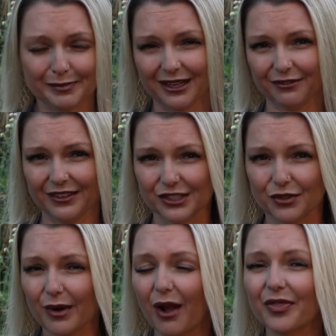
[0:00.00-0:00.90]
benefits
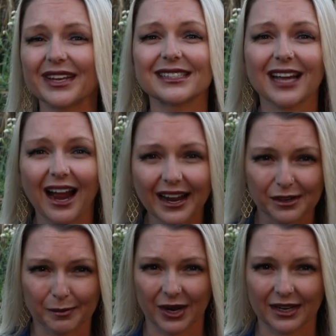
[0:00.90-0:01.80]
throughout the
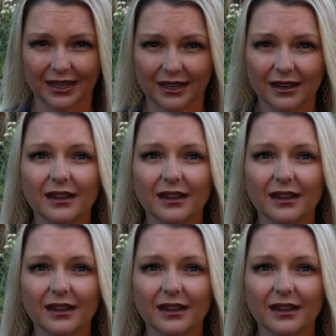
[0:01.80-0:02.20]
entire body.